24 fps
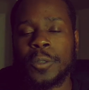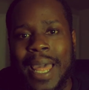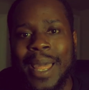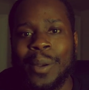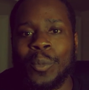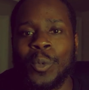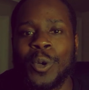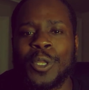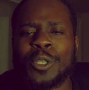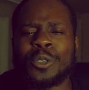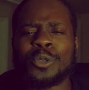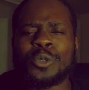
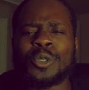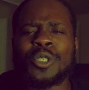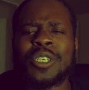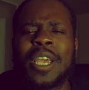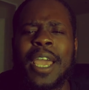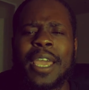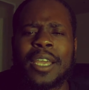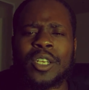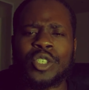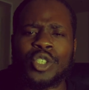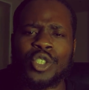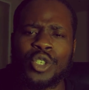And when you
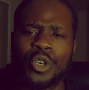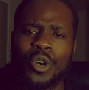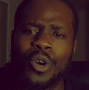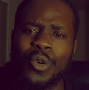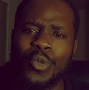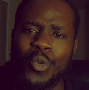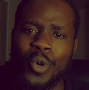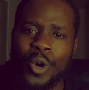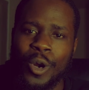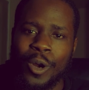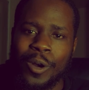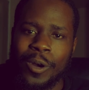change your
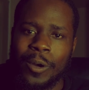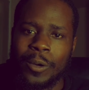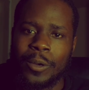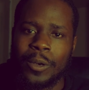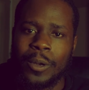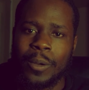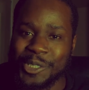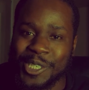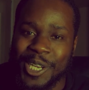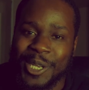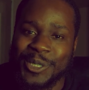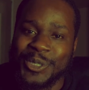world,
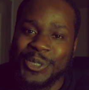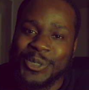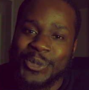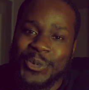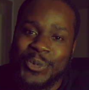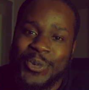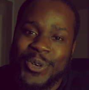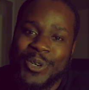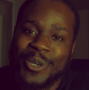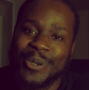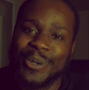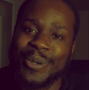change the
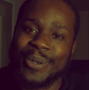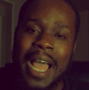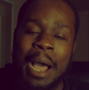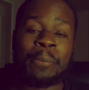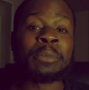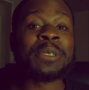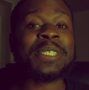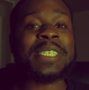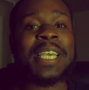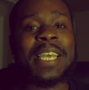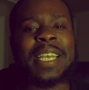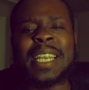world. I'm
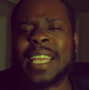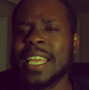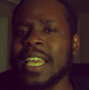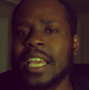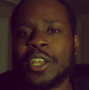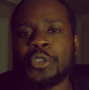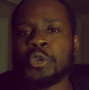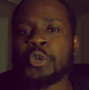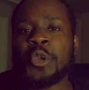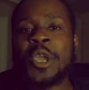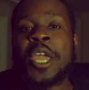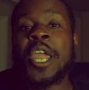going to say it
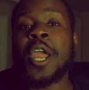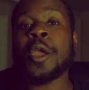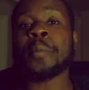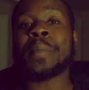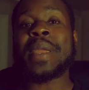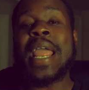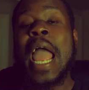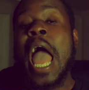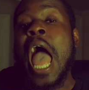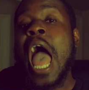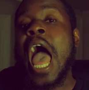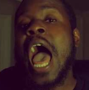again. You didn't hear
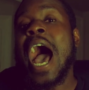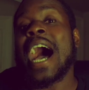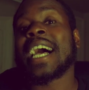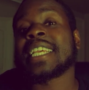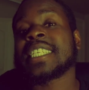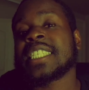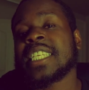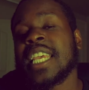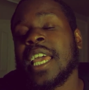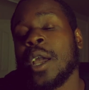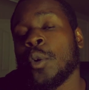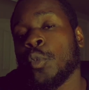me. I
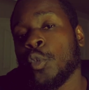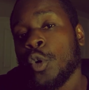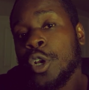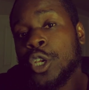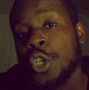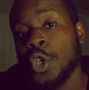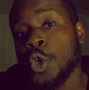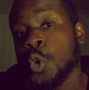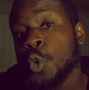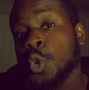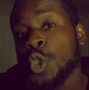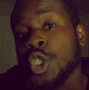said, when
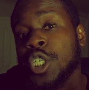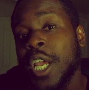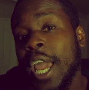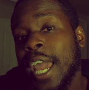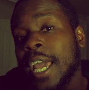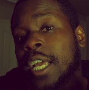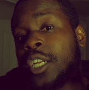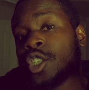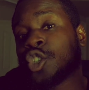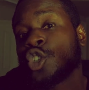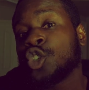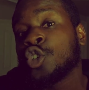you
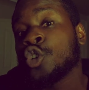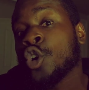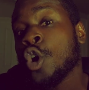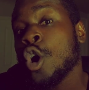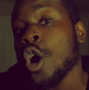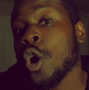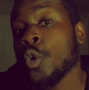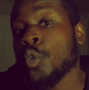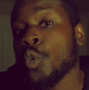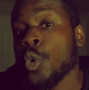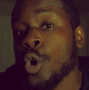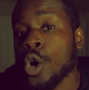change
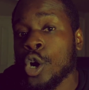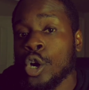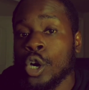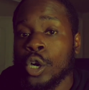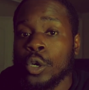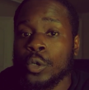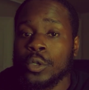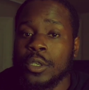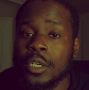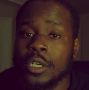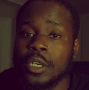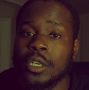your
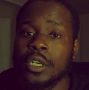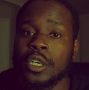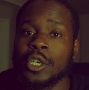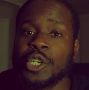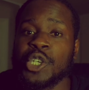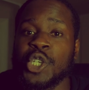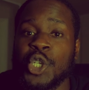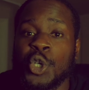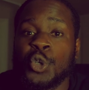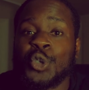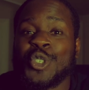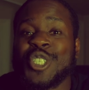world,
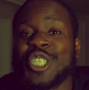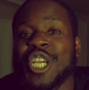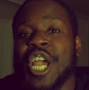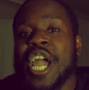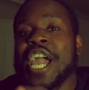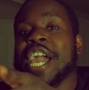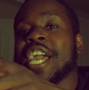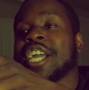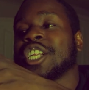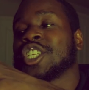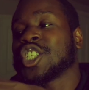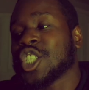you
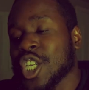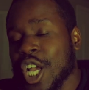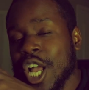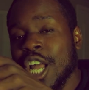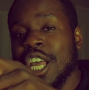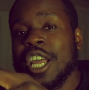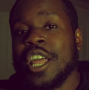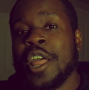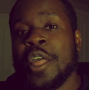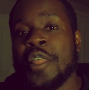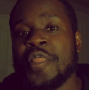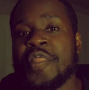change
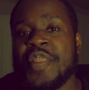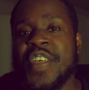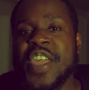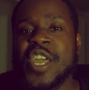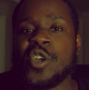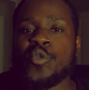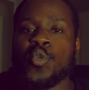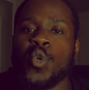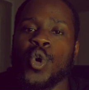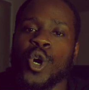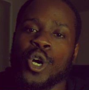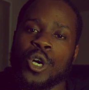
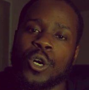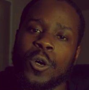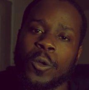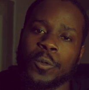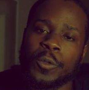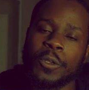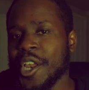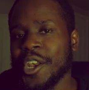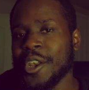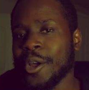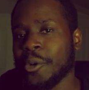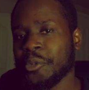the world.
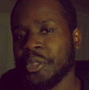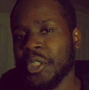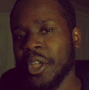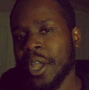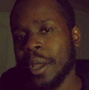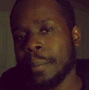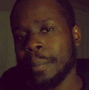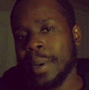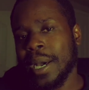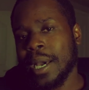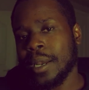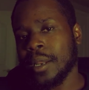Don't think
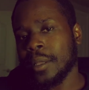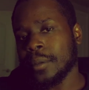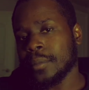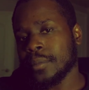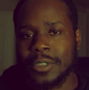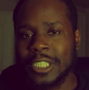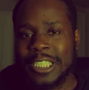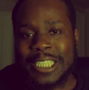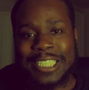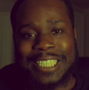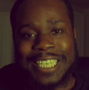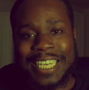about it.
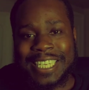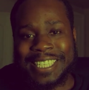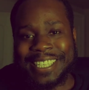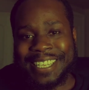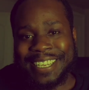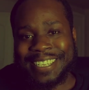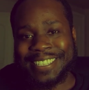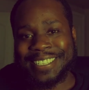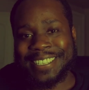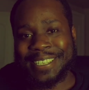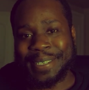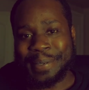It's not
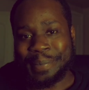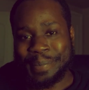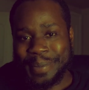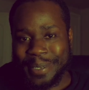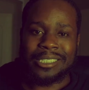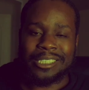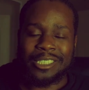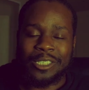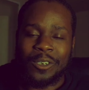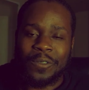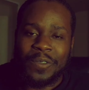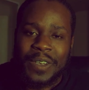that deep.
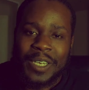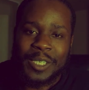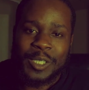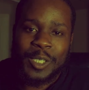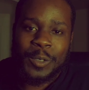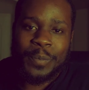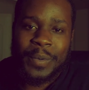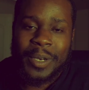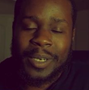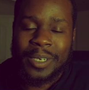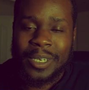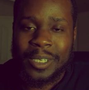
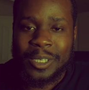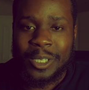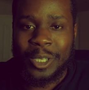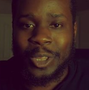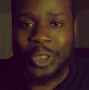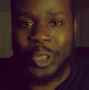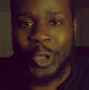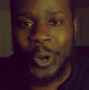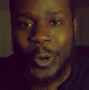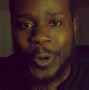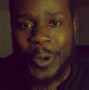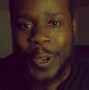Sylvester McNutt
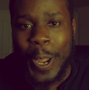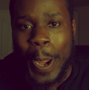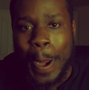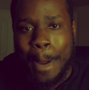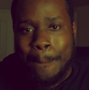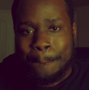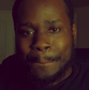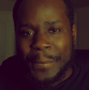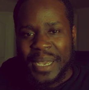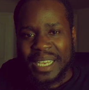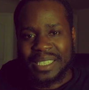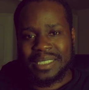III here,
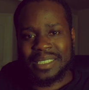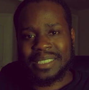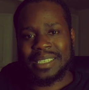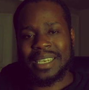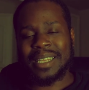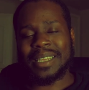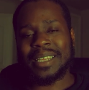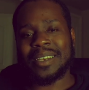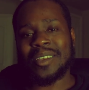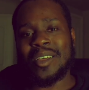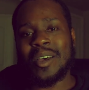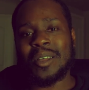
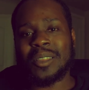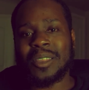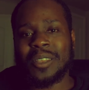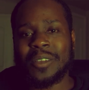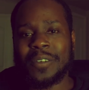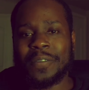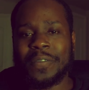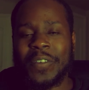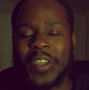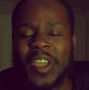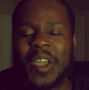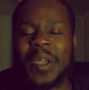best-selling author
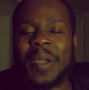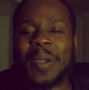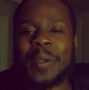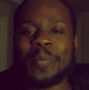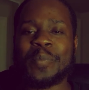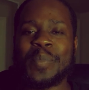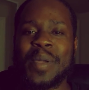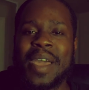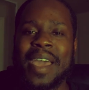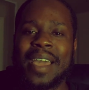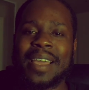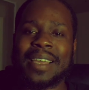of Care
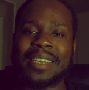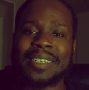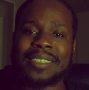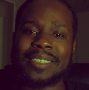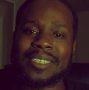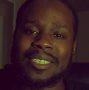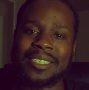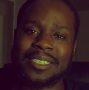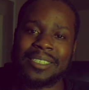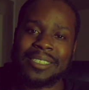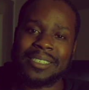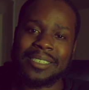
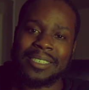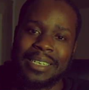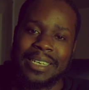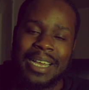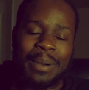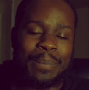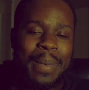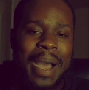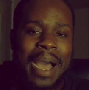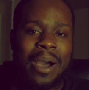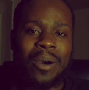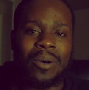Package.
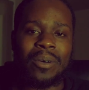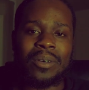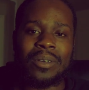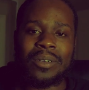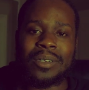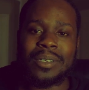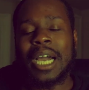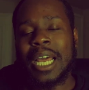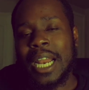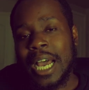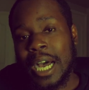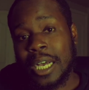I'm
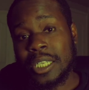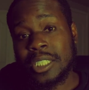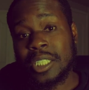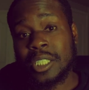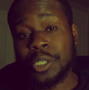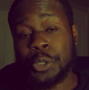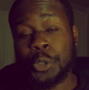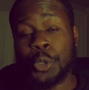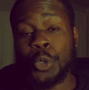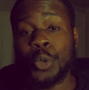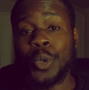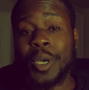out, and I'll
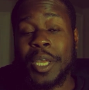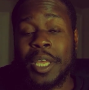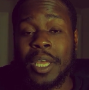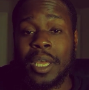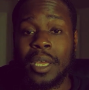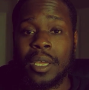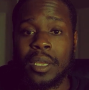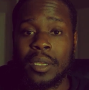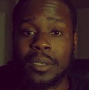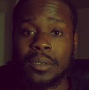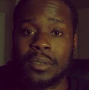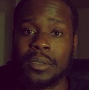see you
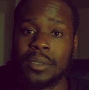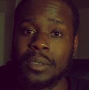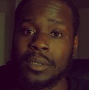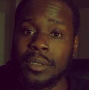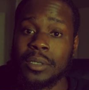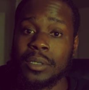again